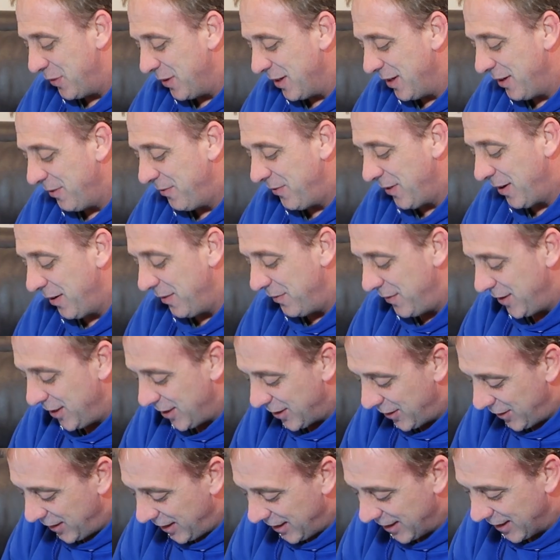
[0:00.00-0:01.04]
a really fun
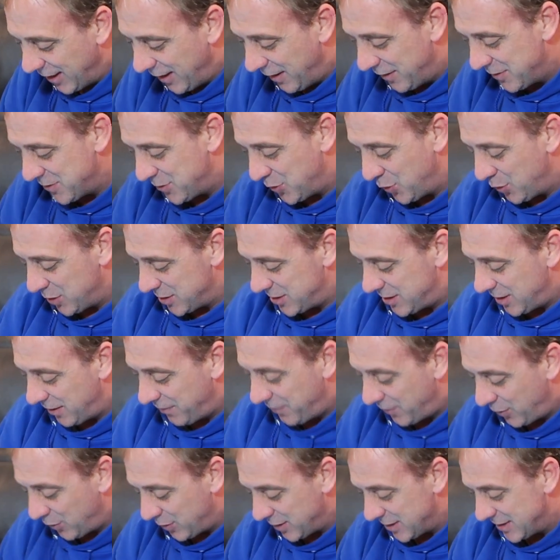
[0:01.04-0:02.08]
video. He loves doing
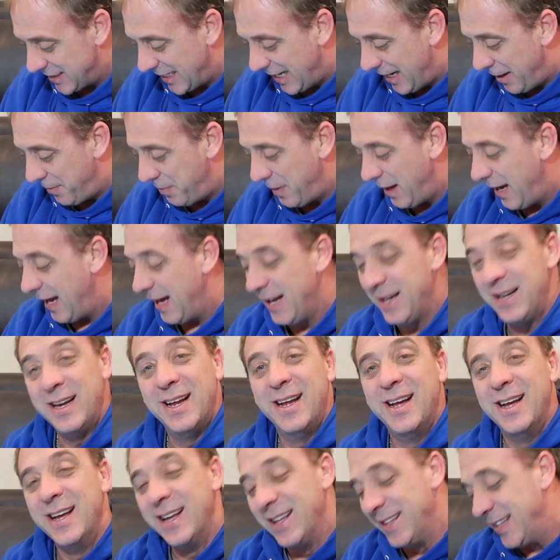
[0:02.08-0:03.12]
stuff on his iPad.
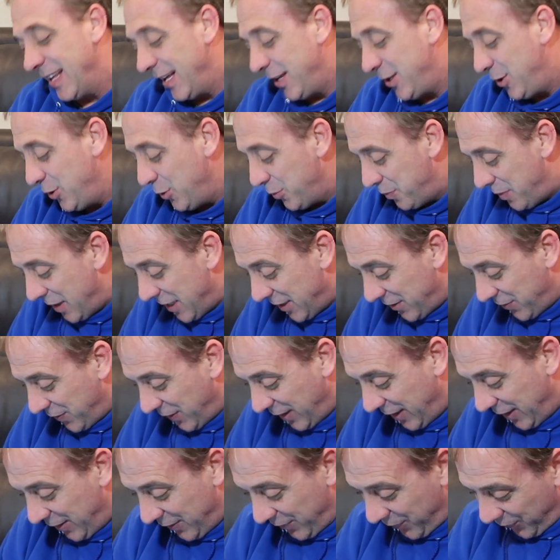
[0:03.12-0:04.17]
Thank you, Best
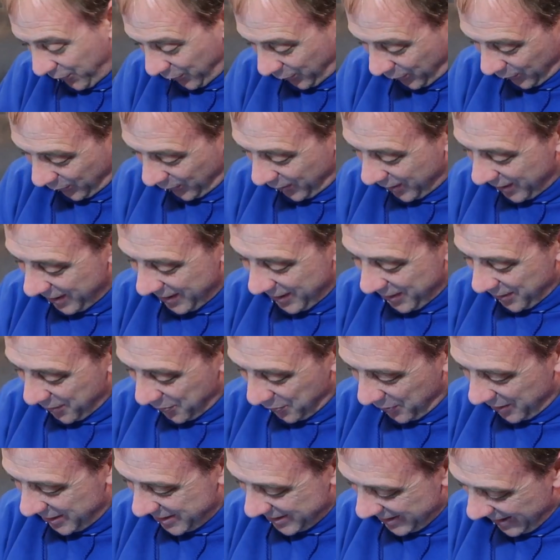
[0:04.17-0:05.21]
Fiends, for
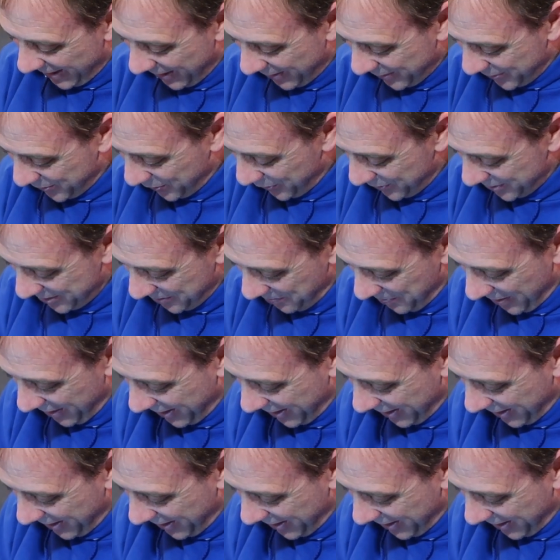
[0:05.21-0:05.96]
reaching out to us and